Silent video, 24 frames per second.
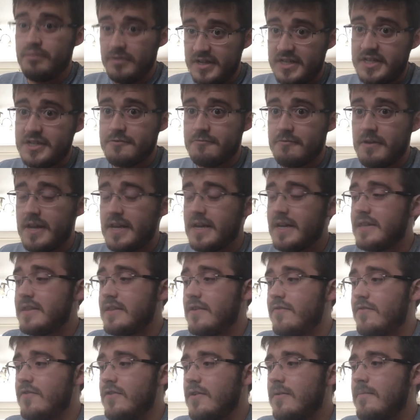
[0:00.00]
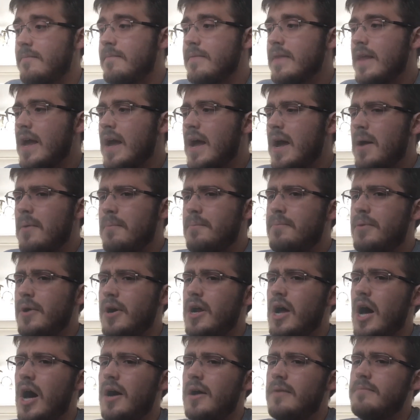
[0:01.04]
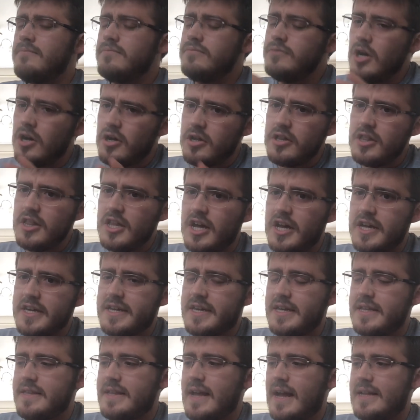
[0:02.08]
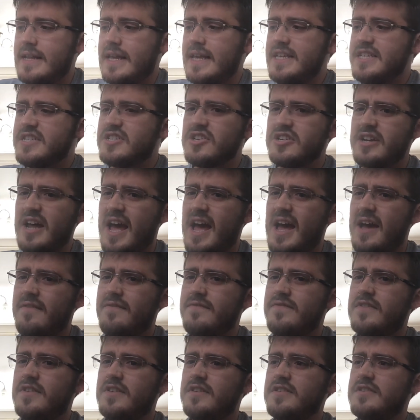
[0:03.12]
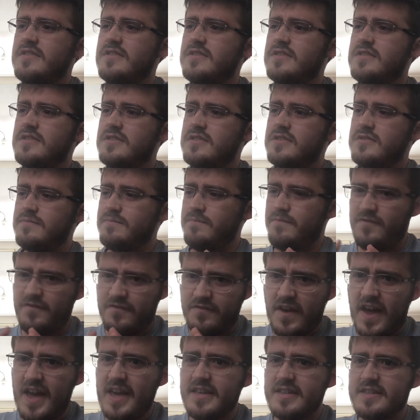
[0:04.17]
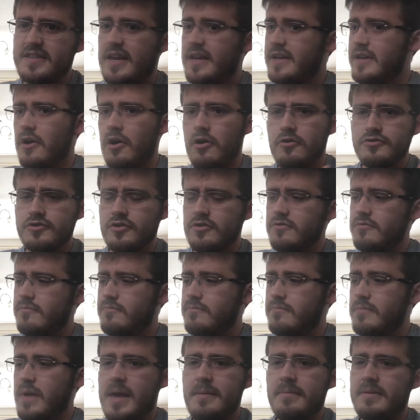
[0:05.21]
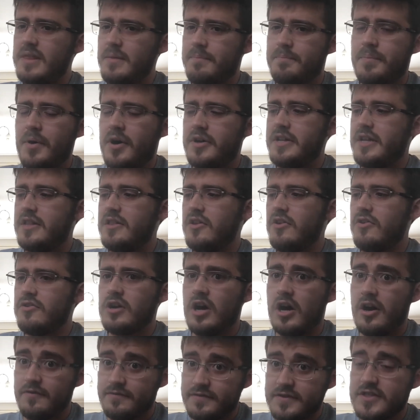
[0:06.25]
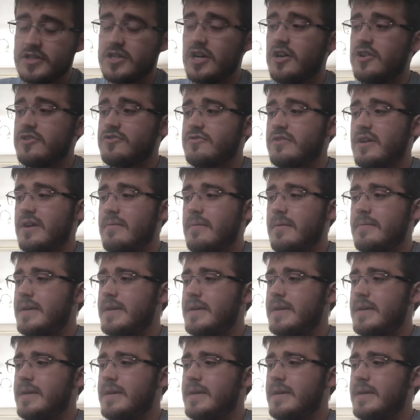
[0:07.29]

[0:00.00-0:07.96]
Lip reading: Blitzwing in the film, but I'm not liking that he's gonna have the face and also maybe the body look of Starscream.